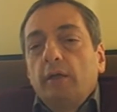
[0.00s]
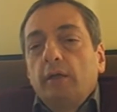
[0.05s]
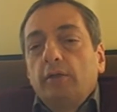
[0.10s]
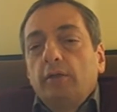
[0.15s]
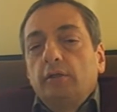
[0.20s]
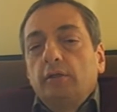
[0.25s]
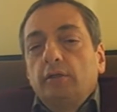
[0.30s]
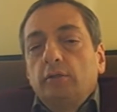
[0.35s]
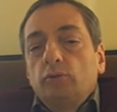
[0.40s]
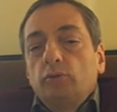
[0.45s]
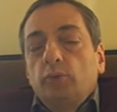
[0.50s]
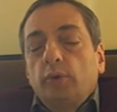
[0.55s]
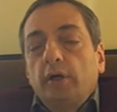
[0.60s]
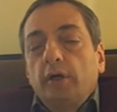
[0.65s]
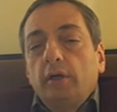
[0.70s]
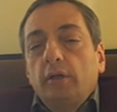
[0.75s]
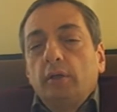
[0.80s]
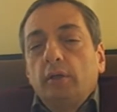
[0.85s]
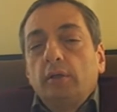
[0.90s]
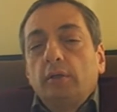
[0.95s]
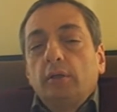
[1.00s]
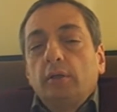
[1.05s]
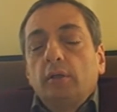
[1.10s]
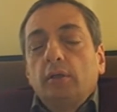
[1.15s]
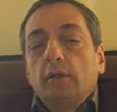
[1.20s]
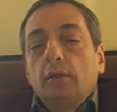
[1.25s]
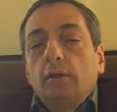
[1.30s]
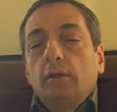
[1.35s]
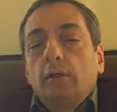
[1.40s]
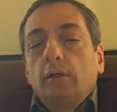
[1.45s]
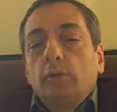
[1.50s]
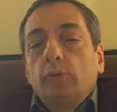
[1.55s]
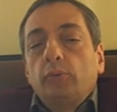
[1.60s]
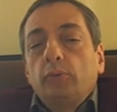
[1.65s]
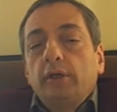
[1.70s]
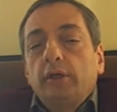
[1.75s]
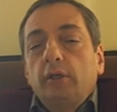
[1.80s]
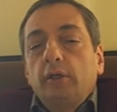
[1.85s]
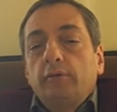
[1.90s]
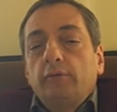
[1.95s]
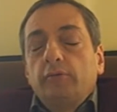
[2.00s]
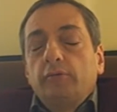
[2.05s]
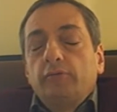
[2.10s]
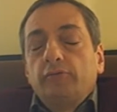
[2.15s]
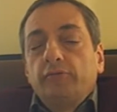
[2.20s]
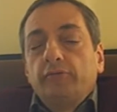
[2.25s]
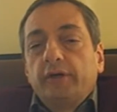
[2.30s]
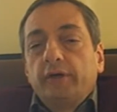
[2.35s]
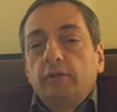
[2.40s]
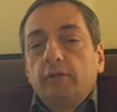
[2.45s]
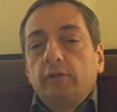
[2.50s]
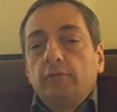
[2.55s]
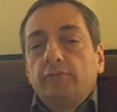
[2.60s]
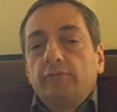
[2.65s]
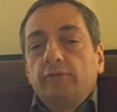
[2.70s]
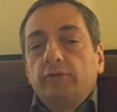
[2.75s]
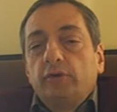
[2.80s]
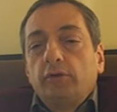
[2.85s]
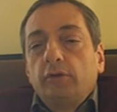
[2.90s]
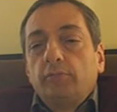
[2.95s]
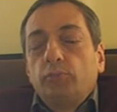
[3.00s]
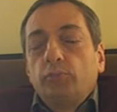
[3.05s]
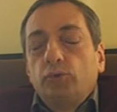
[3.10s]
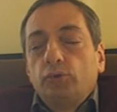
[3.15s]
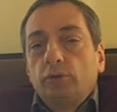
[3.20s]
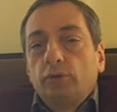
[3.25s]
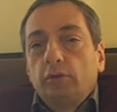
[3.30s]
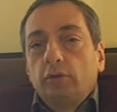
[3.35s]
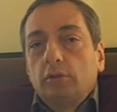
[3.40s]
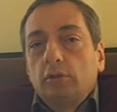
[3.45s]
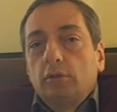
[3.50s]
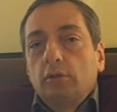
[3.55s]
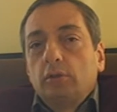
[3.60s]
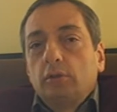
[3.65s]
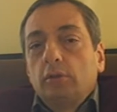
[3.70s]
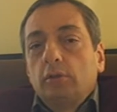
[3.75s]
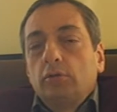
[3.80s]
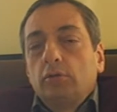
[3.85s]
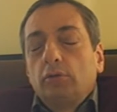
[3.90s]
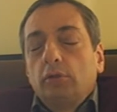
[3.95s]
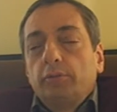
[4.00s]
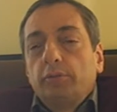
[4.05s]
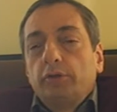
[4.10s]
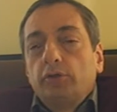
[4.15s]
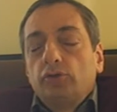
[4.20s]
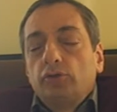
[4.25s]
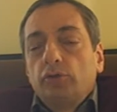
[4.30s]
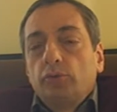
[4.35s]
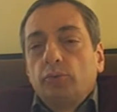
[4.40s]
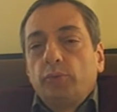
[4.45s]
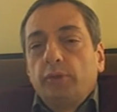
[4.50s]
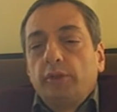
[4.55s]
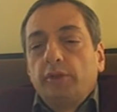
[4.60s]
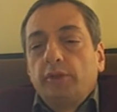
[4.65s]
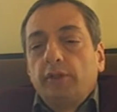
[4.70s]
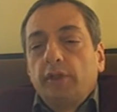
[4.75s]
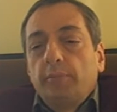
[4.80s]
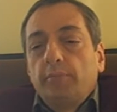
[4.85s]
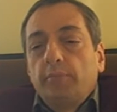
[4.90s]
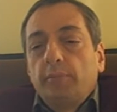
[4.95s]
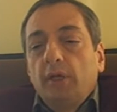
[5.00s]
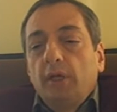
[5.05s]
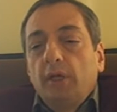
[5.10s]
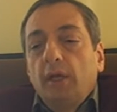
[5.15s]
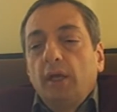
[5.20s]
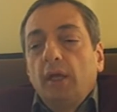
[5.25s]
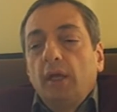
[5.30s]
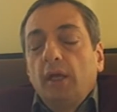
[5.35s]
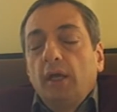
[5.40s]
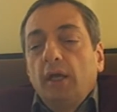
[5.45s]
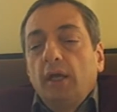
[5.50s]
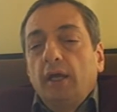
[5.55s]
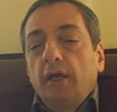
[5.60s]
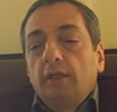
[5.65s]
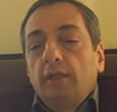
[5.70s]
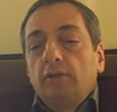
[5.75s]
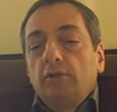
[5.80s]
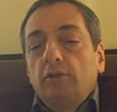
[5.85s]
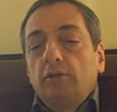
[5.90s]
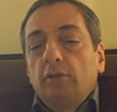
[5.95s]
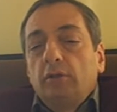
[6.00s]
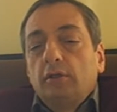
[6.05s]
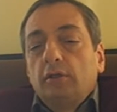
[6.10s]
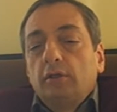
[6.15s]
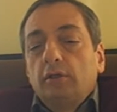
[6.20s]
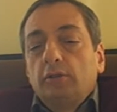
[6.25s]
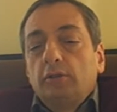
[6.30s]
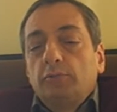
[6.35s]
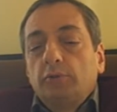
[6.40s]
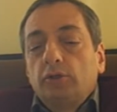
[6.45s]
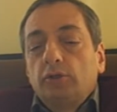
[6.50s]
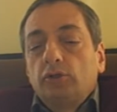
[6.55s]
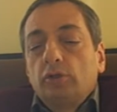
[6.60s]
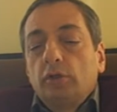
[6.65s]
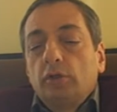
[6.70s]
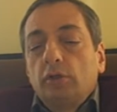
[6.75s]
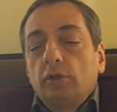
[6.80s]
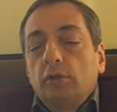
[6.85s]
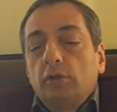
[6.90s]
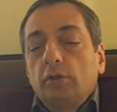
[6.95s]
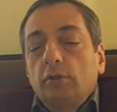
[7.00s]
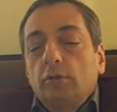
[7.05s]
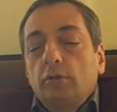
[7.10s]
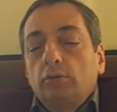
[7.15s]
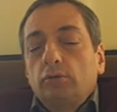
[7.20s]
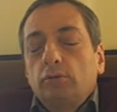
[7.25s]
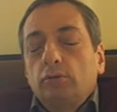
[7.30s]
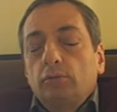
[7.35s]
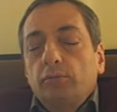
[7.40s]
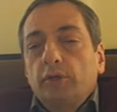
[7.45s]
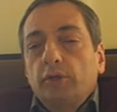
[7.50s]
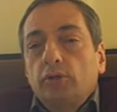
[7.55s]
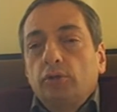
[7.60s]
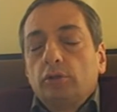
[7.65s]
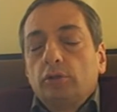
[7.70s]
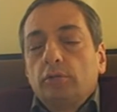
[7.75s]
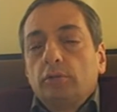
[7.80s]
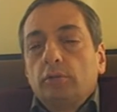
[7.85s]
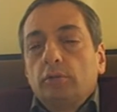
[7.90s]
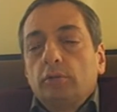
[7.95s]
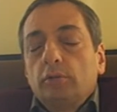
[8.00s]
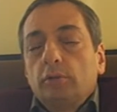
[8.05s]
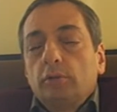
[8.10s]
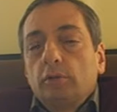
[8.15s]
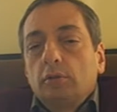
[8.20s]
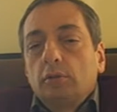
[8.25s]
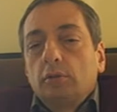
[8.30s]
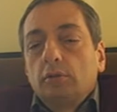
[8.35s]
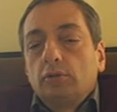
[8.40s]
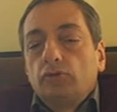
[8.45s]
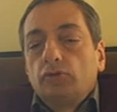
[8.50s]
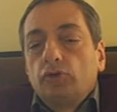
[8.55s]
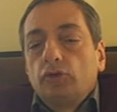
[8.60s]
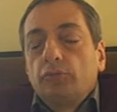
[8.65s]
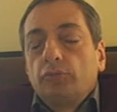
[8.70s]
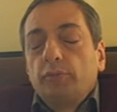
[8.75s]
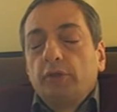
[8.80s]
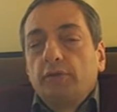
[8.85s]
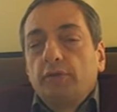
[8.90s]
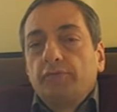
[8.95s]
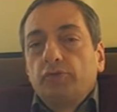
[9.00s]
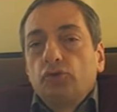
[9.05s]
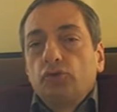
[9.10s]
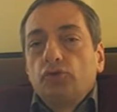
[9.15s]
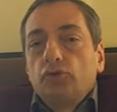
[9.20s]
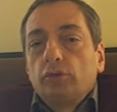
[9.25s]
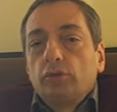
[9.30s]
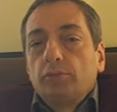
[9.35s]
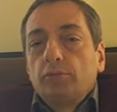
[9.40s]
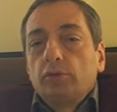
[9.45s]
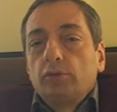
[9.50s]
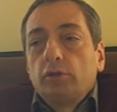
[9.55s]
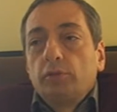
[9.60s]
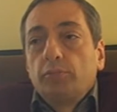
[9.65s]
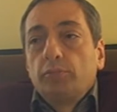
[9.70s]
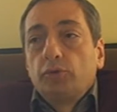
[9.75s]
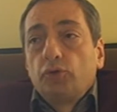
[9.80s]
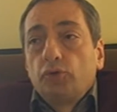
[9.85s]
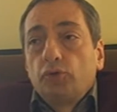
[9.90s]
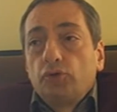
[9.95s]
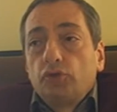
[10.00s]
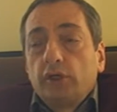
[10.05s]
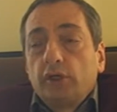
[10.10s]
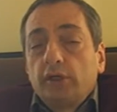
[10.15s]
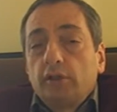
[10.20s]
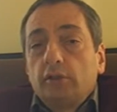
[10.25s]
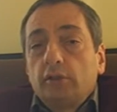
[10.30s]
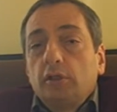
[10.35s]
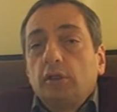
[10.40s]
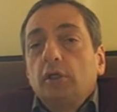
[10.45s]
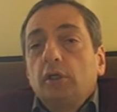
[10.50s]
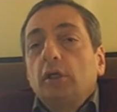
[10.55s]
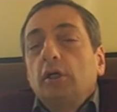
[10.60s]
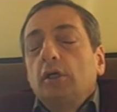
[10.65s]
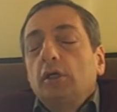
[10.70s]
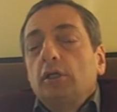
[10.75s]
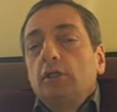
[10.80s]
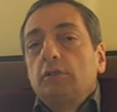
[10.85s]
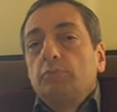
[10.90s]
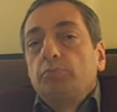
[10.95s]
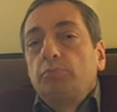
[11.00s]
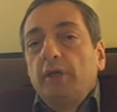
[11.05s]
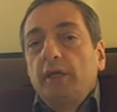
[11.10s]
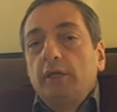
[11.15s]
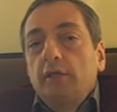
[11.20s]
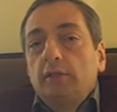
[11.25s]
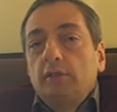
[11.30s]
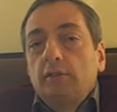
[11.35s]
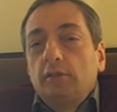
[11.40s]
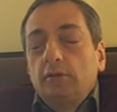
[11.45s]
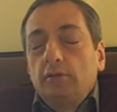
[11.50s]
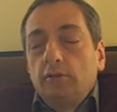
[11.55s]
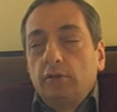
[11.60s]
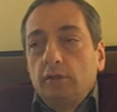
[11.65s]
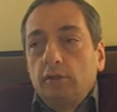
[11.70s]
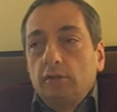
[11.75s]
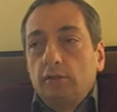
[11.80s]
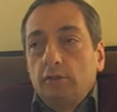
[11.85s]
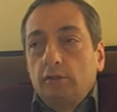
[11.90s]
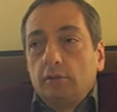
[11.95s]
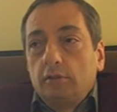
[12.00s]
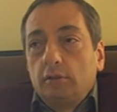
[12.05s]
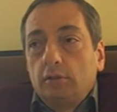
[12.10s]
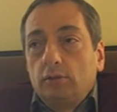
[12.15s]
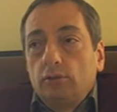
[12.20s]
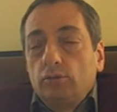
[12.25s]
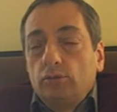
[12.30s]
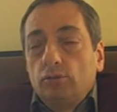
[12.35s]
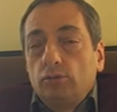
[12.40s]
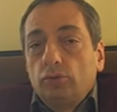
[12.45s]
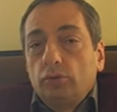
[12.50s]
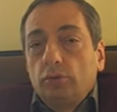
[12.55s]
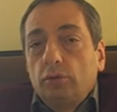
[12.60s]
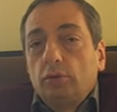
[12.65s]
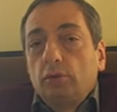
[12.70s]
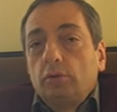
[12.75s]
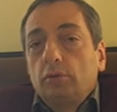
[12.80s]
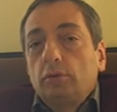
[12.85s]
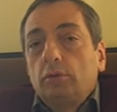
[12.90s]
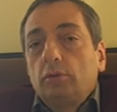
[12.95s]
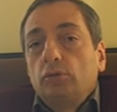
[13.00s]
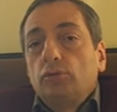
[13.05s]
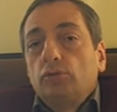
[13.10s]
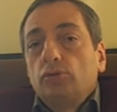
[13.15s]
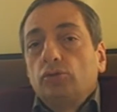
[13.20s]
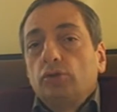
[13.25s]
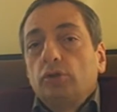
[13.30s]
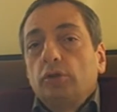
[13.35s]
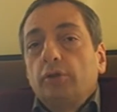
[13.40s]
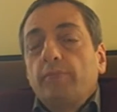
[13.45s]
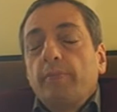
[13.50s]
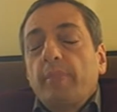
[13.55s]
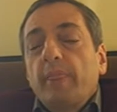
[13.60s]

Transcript: That is why we find very important collaboration with them. And especially also because German virtual observatory project is based in this institution.